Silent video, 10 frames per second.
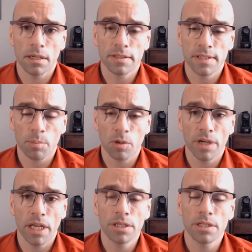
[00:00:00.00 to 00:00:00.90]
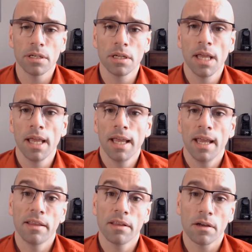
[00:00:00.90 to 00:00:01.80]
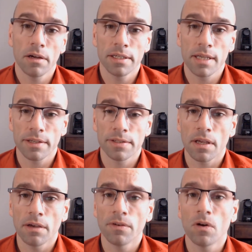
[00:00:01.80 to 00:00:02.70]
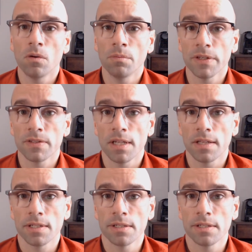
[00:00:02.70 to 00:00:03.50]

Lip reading: separation in the context of homelessness.